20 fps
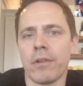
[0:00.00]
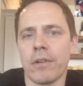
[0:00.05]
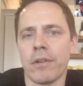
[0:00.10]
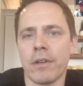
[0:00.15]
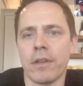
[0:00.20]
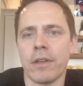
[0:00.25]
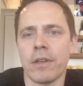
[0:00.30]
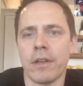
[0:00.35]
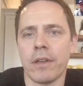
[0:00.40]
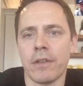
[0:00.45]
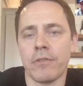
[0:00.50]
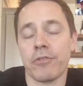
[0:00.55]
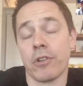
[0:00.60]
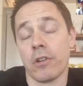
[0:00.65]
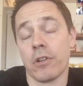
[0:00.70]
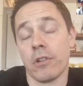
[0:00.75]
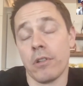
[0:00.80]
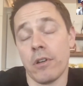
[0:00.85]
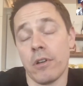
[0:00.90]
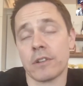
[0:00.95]
and
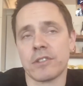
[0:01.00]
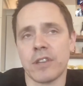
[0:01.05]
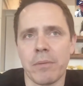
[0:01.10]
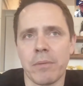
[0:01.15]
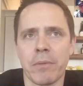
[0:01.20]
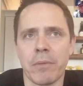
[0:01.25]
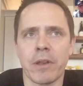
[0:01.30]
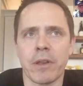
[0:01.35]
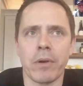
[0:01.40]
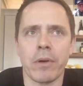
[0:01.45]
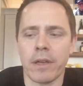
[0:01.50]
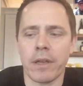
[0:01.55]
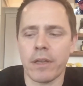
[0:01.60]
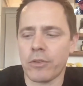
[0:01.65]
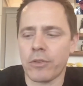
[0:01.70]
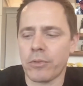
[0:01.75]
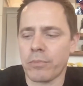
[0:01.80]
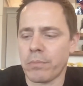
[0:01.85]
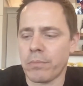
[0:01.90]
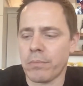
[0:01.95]
for a long time anyway,
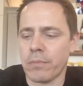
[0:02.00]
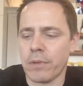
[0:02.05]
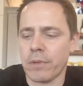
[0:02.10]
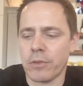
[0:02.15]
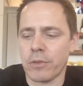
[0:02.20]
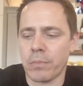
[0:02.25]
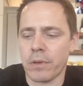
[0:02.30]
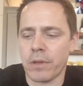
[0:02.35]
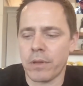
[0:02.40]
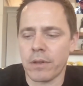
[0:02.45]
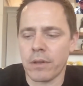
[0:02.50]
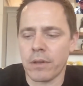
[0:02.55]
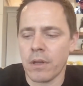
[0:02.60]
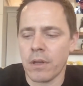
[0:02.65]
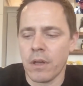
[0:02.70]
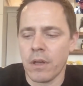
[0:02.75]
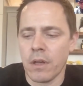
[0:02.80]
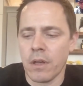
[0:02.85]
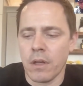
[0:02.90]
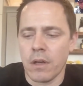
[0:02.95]
has been
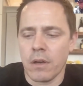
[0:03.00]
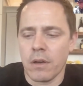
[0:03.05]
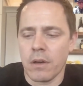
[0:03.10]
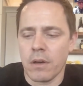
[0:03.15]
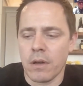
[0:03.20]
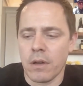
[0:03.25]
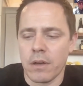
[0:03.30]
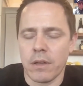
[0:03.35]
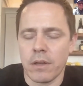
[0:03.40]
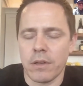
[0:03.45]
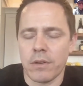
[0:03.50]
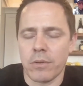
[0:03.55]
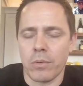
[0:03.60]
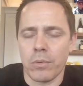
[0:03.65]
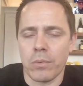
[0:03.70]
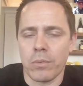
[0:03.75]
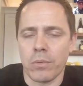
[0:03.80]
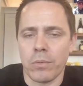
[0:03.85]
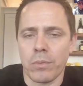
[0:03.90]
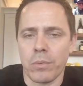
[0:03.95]

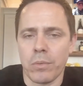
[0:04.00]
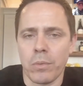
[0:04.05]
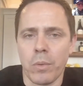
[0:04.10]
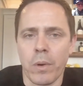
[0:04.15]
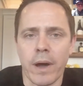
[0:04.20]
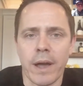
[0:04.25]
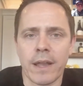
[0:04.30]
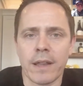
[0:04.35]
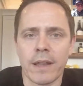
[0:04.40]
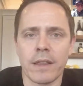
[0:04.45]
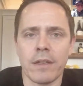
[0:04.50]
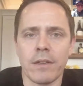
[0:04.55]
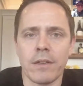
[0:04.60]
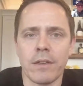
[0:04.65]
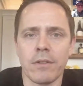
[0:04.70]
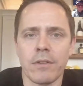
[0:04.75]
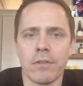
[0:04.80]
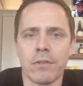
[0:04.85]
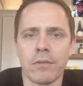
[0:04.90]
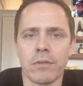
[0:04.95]

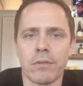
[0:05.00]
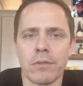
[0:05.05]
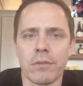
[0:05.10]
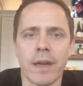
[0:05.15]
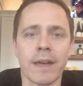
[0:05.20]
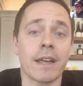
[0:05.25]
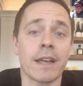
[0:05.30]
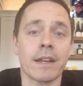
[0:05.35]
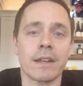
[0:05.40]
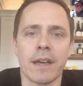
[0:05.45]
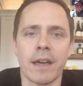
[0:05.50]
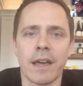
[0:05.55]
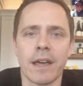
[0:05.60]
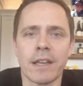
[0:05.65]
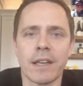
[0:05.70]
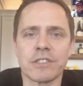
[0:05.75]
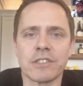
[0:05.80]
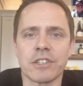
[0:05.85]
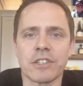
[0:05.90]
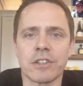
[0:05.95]
widely
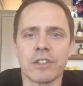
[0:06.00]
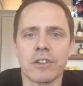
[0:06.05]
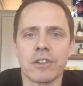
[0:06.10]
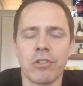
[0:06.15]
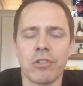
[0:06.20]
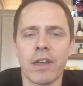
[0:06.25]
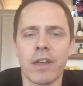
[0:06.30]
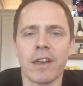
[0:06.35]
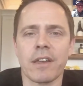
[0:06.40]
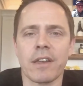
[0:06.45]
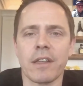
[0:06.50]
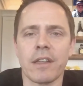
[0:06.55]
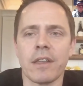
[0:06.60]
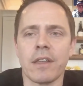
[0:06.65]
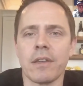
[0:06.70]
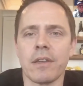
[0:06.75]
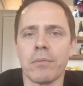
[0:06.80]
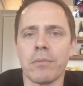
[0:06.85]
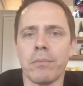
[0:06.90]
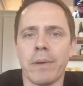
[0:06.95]
recognized and credited
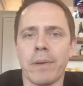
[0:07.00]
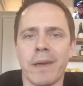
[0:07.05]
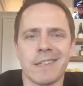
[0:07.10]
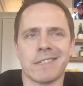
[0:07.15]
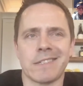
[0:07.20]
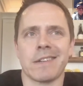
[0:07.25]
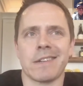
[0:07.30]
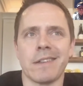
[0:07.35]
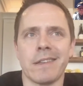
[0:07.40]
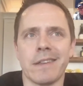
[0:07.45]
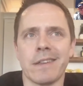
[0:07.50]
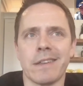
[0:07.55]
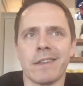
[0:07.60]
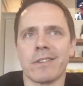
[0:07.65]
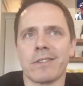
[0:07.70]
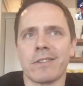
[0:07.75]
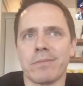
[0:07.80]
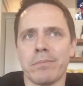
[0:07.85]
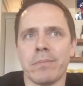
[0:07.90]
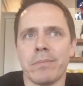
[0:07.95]
basically
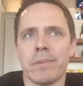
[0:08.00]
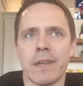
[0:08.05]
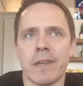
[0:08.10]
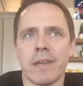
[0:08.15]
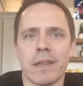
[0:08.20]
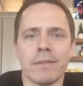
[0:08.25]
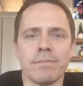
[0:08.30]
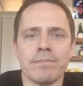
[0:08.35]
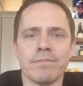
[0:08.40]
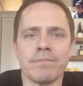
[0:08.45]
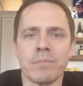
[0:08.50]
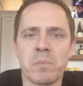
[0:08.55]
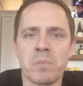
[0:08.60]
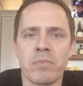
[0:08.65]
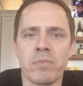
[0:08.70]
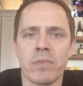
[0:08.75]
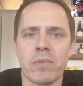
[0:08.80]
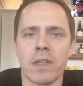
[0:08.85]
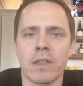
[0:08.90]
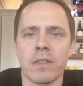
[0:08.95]
as being
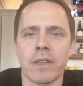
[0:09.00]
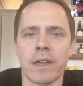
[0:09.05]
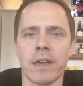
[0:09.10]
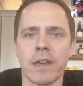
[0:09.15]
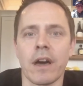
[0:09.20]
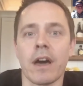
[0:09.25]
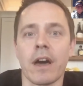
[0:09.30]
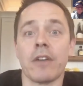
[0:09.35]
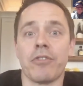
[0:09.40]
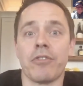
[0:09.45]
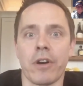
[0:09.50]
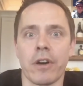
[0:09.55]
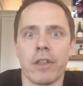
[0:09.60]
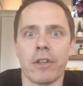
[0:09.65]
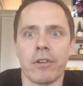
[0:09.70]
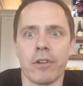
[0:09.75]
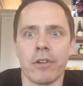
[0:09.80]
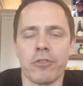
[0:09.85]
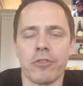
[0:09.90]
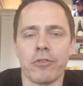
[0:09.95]
the
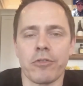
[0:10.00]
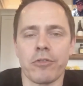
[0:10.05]
godfather of